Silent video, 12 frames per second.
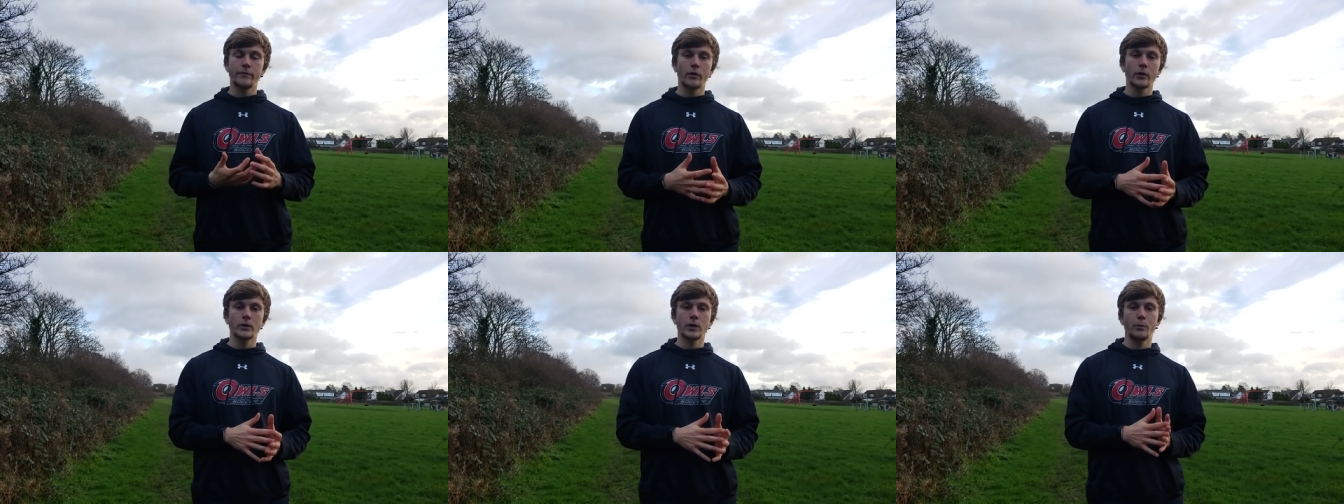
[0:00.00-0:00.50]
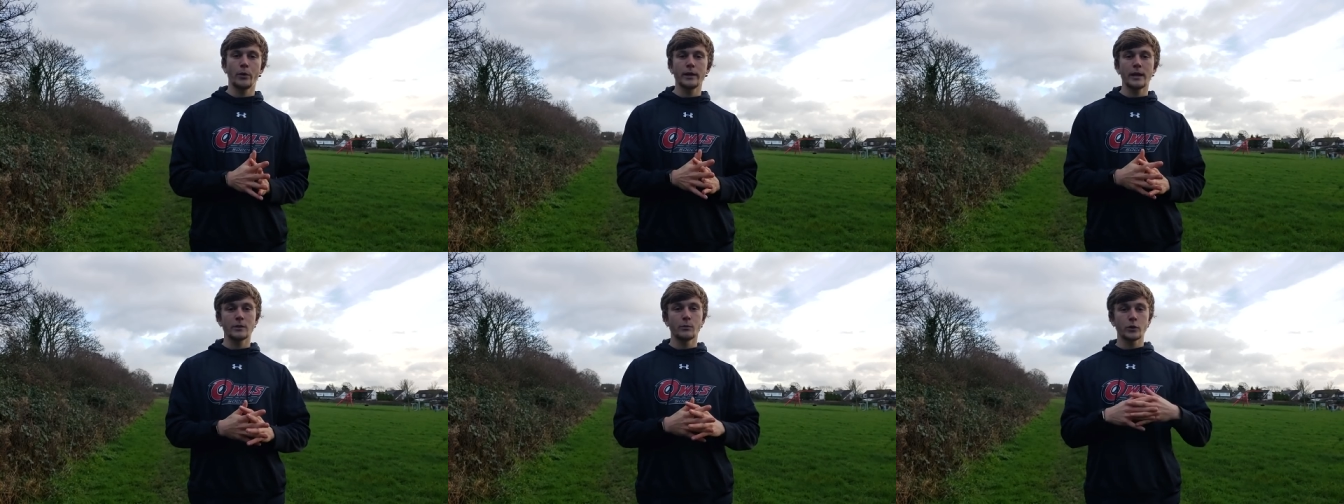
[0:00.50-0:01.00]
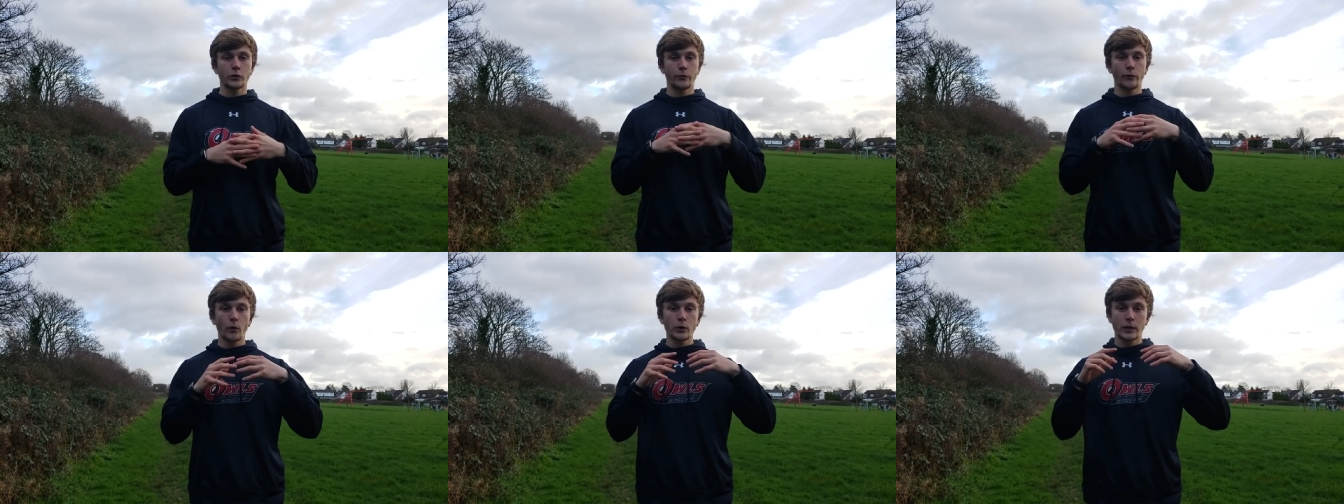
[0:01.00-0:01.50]
to focus on putting as much
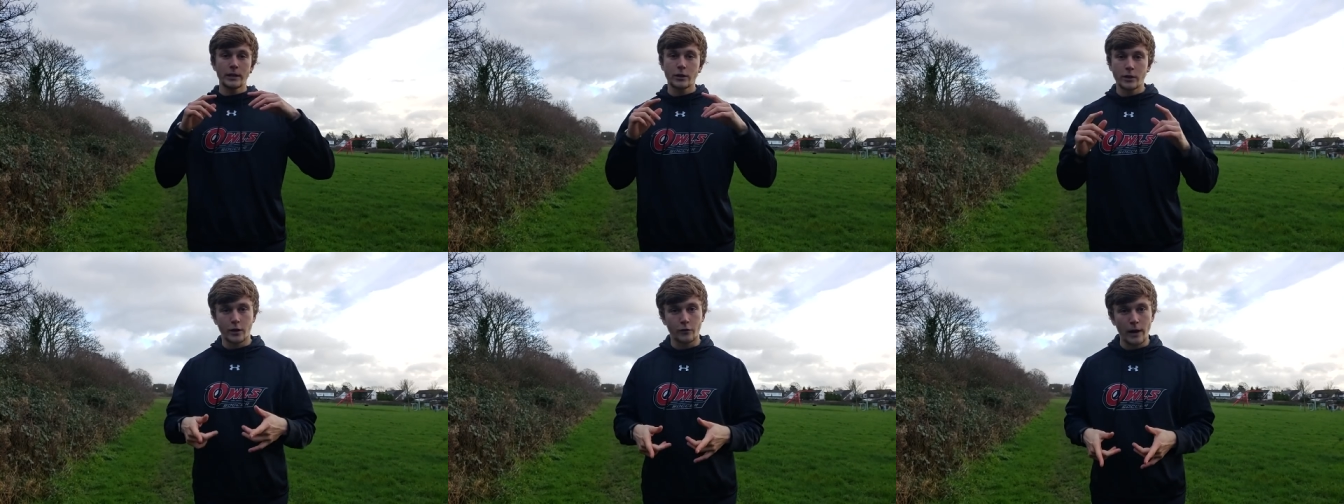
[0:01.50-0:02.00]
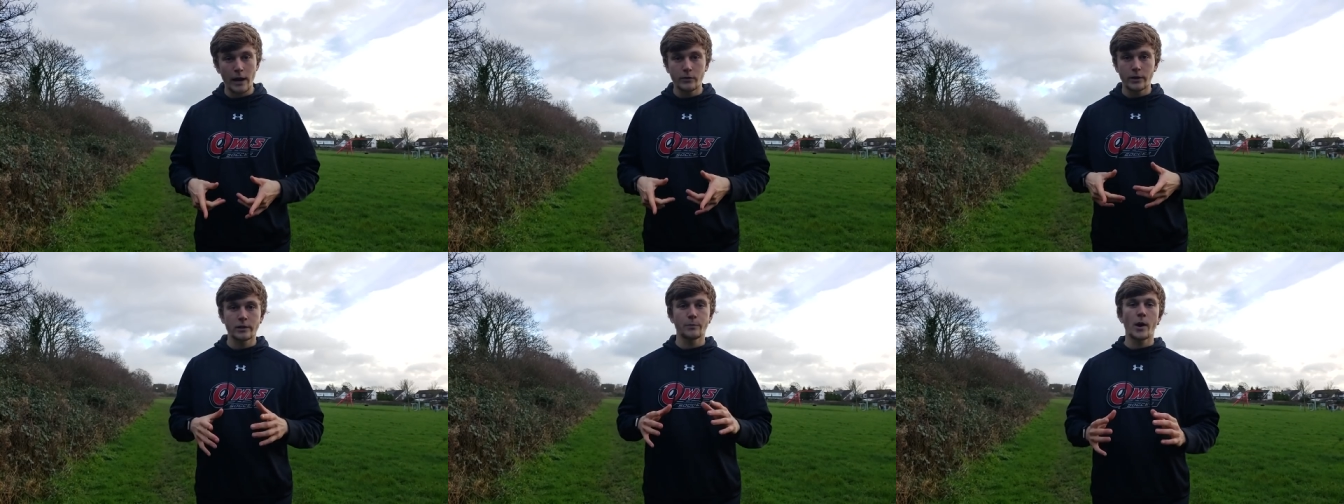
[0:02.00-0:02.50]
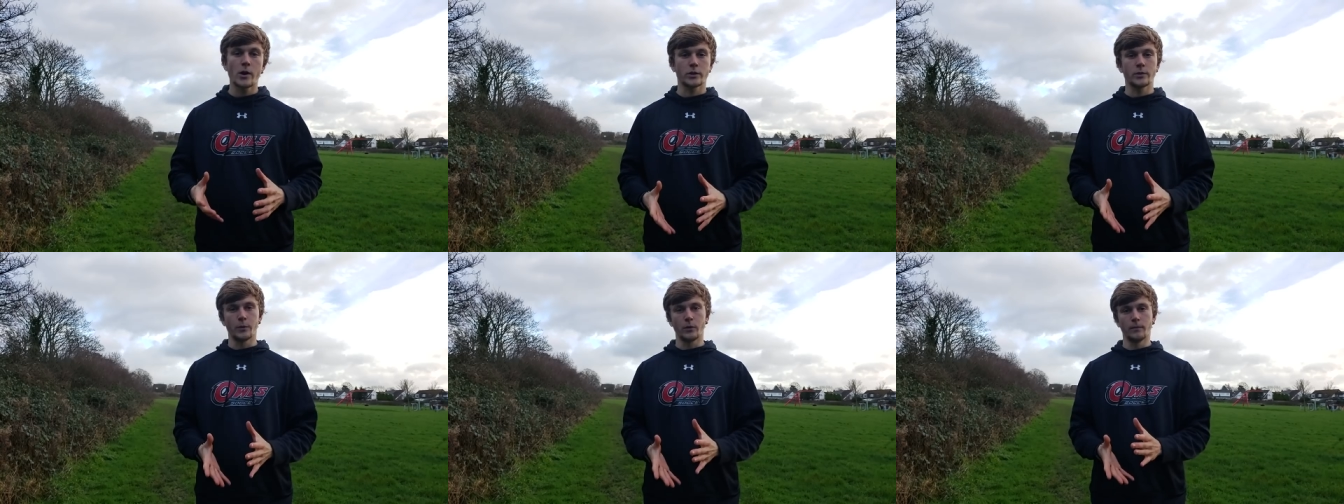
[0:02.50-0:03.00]
force into the ground as
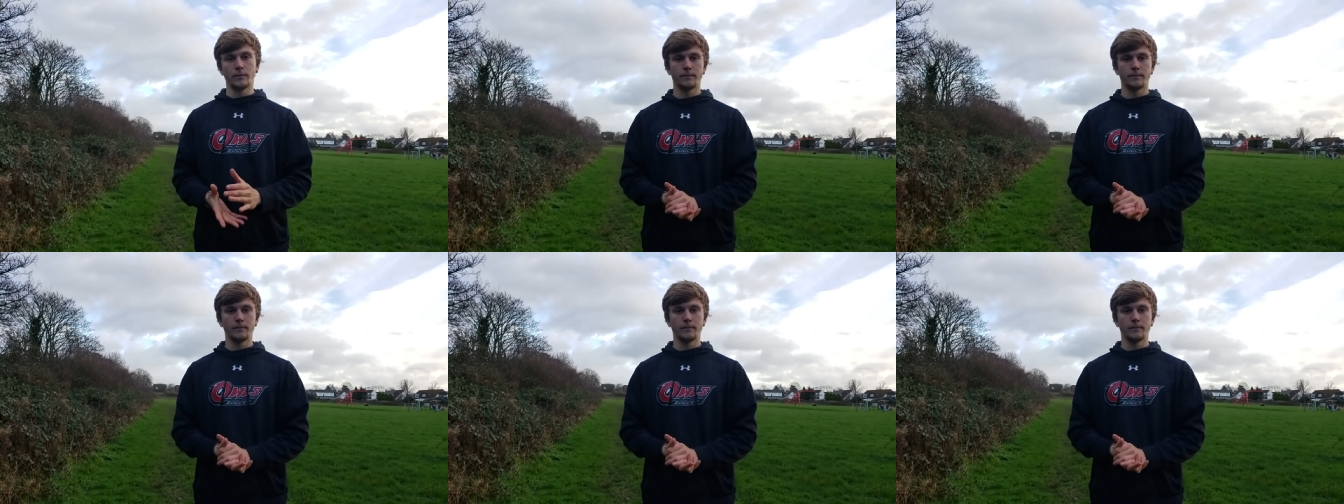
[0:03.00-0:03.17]
possible.